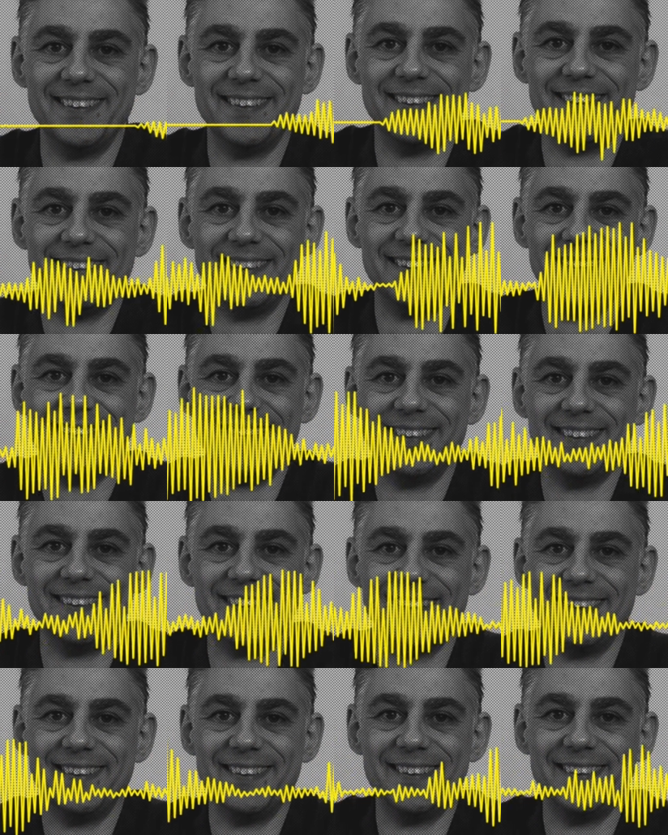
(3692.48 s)
I don't
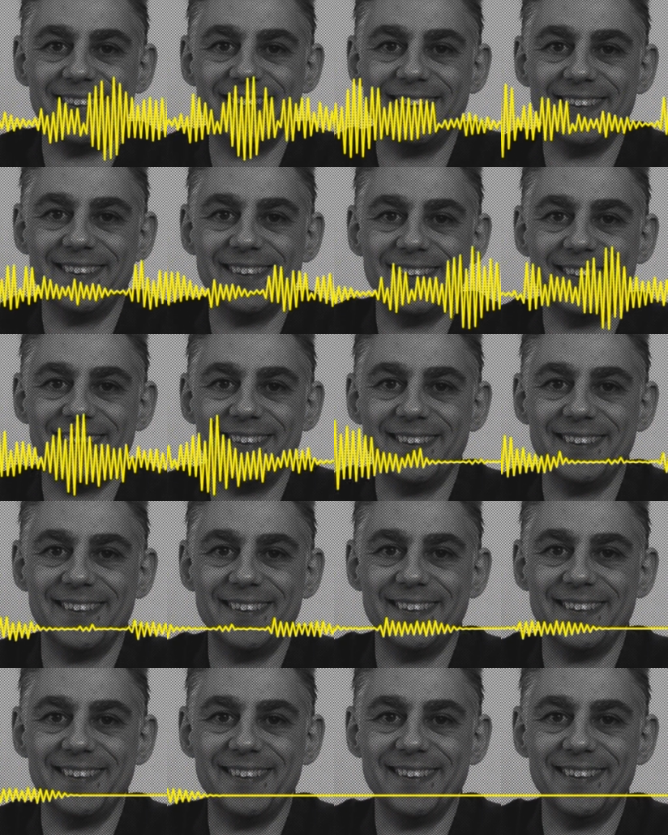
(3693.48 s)
want to
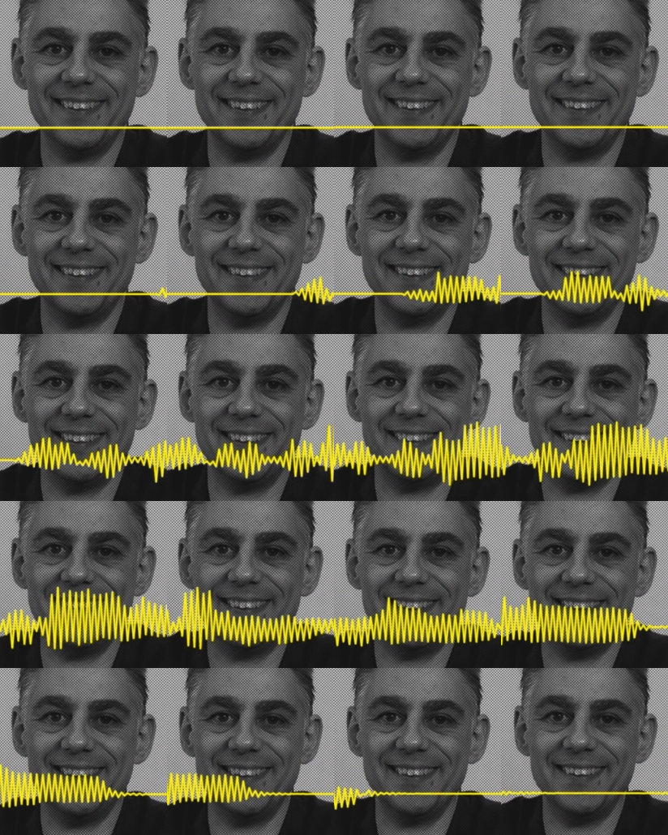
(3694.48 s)
interrupt and
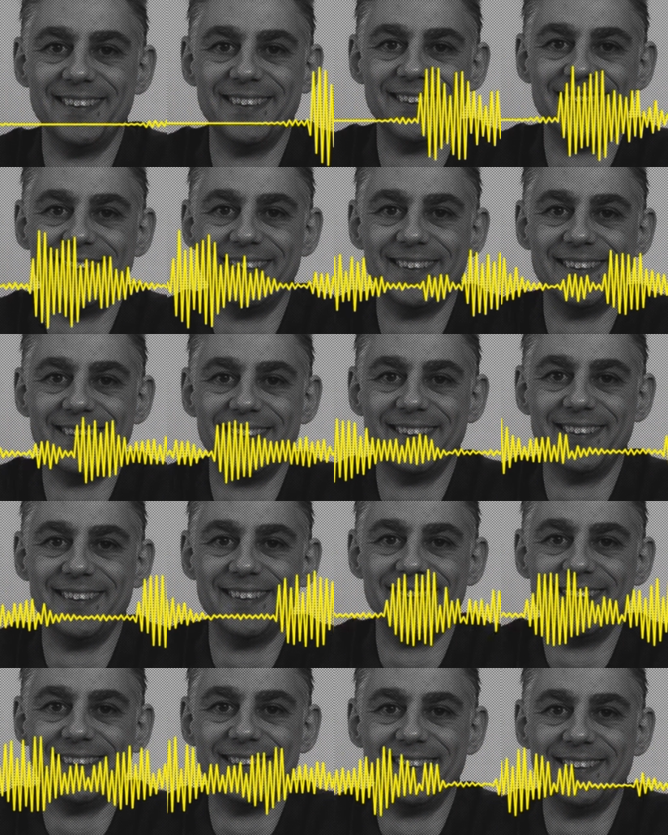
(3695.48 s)
say, phase 2, you
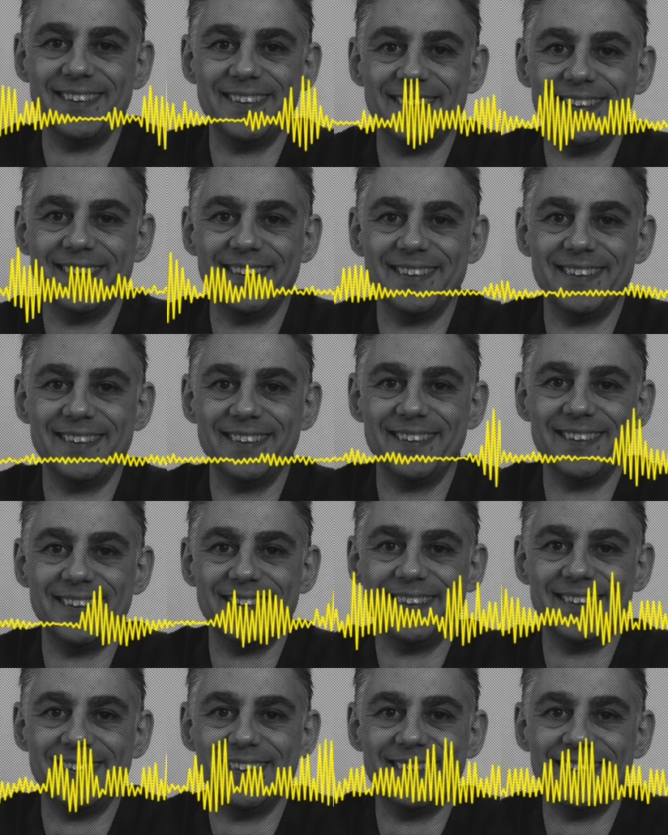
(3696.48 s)
perform 1 of 10 actions.
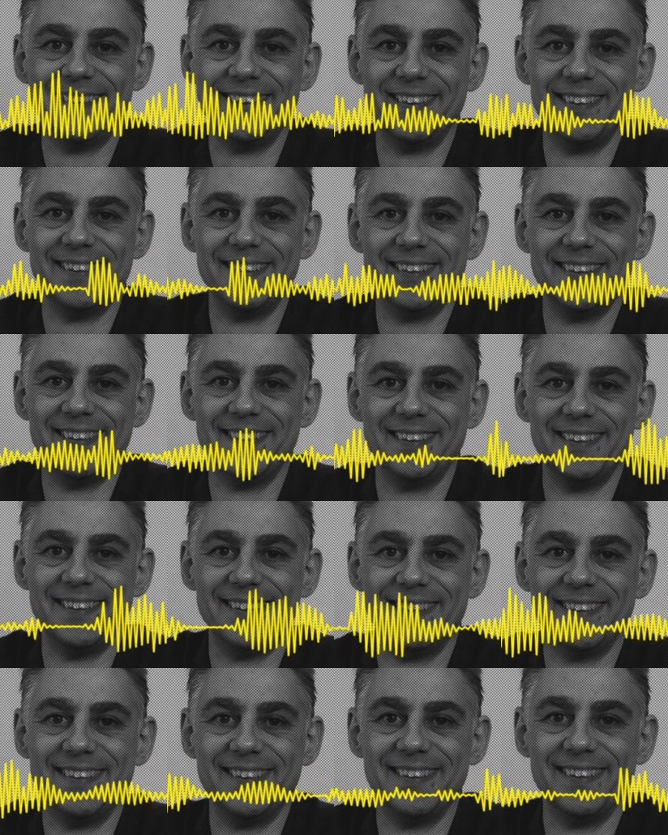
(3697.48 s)
Right, I'm now going to spend 6
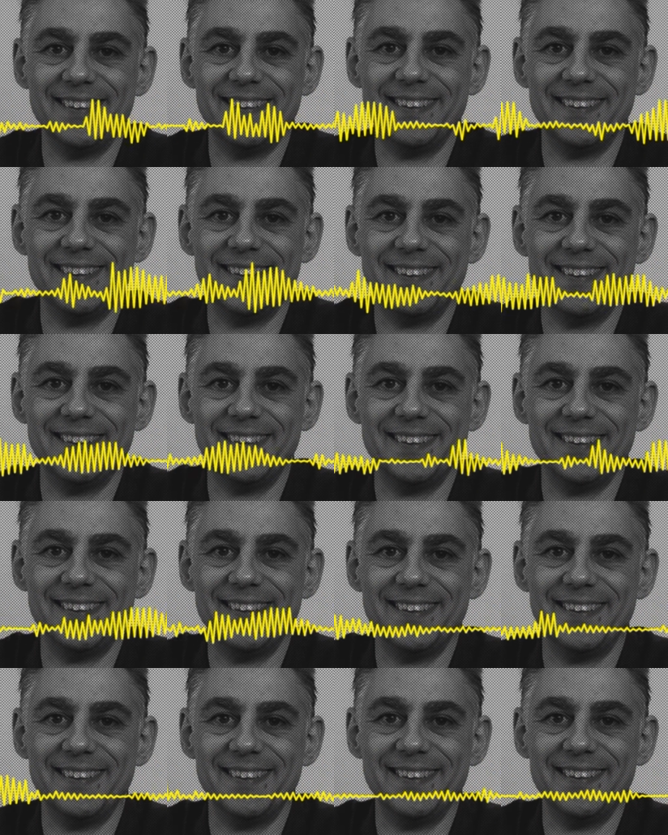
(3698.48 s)
pages talking about those 10
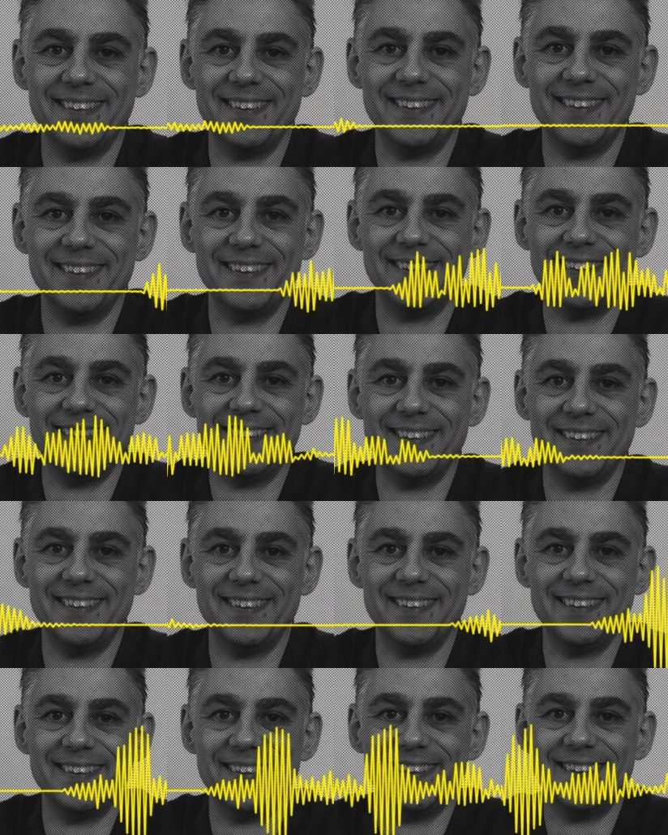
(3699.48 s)
actions. And then
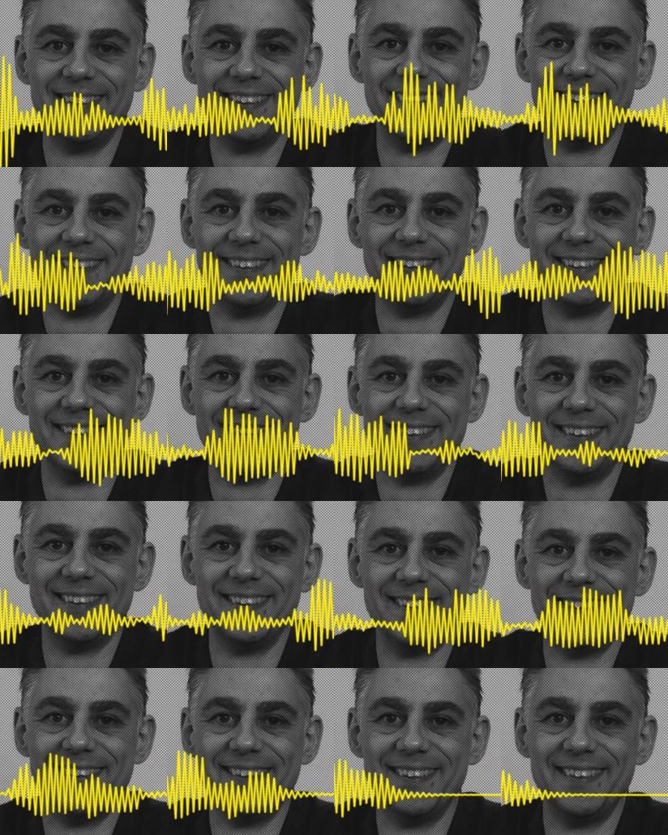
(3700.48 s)
7 pages later
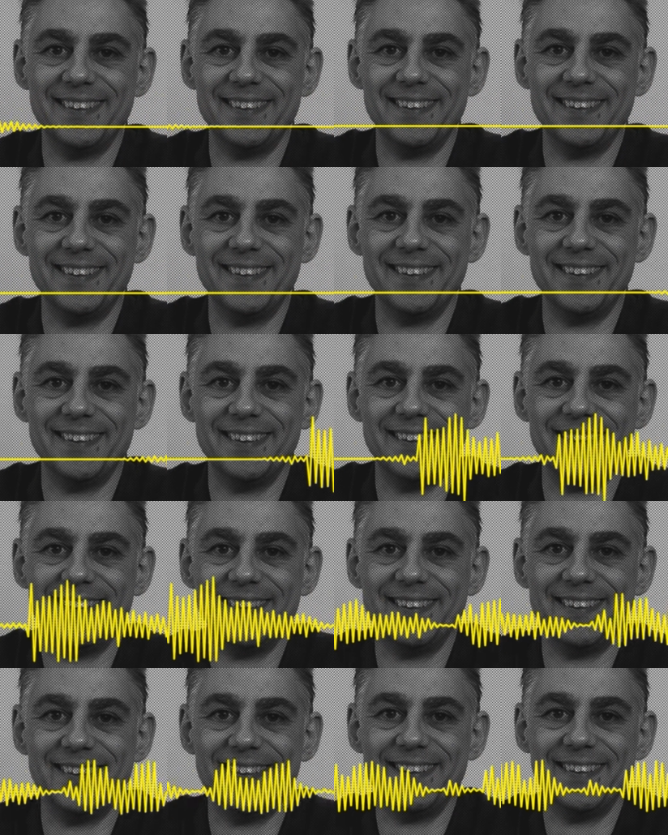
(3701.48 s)
go,
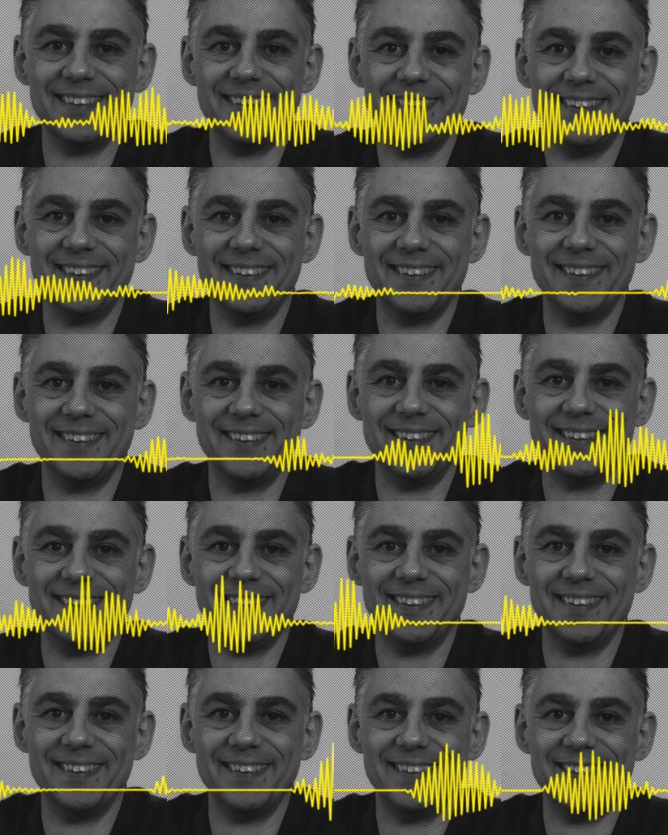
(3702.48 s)
phase 3, cleanup. It's
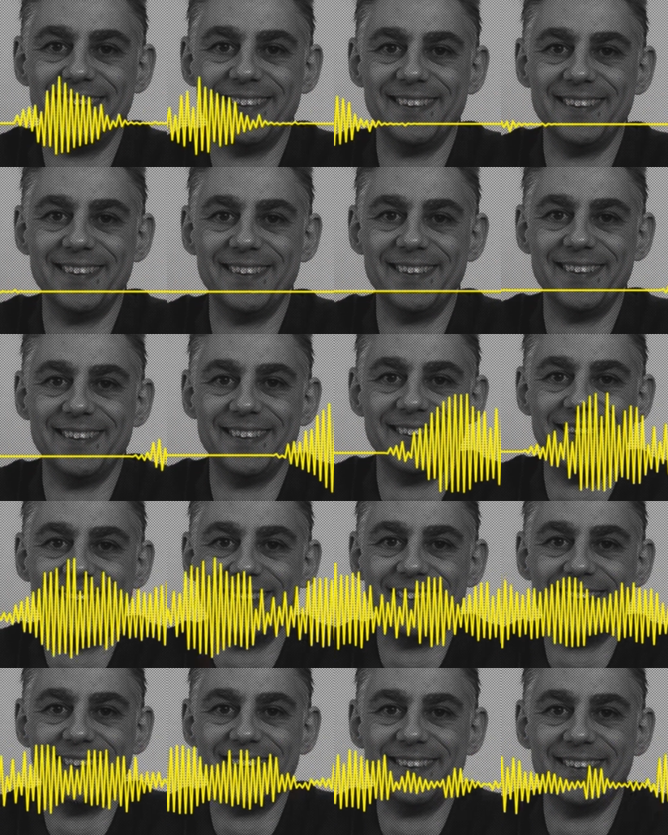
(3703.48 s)
like, what?
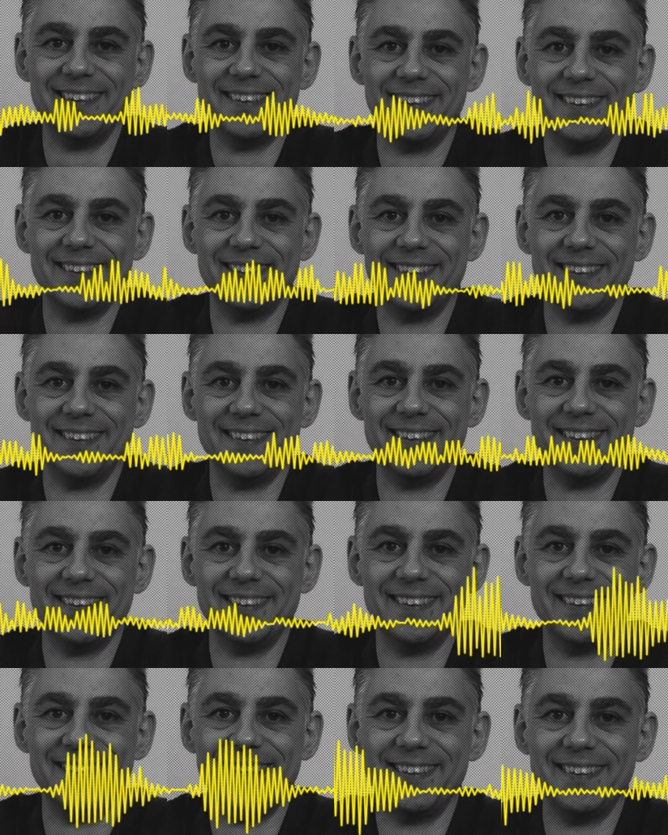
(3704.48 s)
No, because by the time
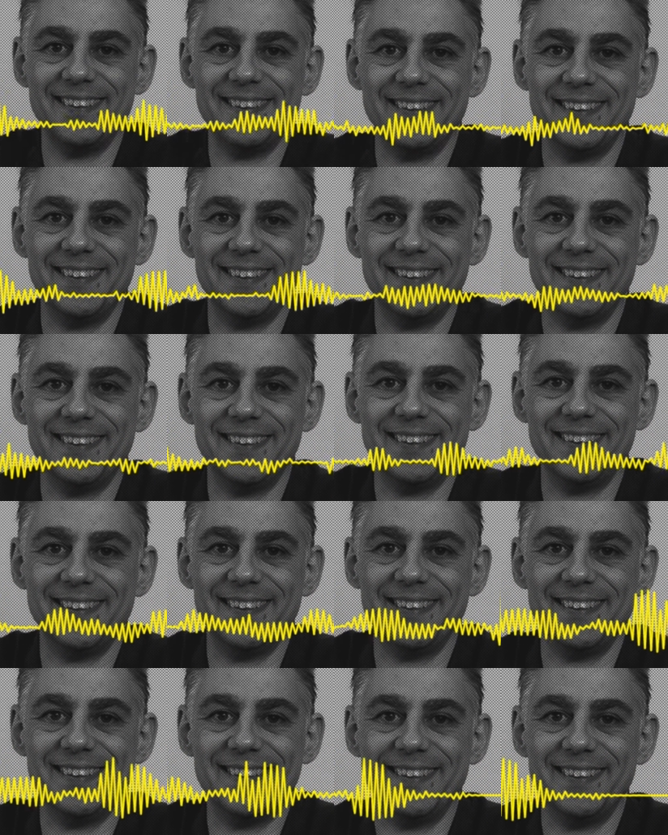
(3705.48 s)
you've got to that page of the
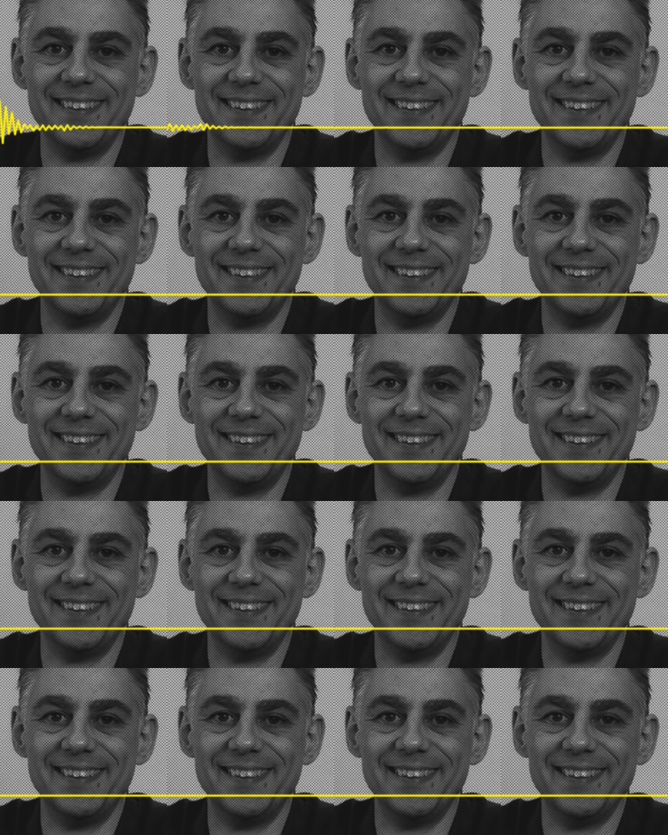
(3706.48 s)
rule book,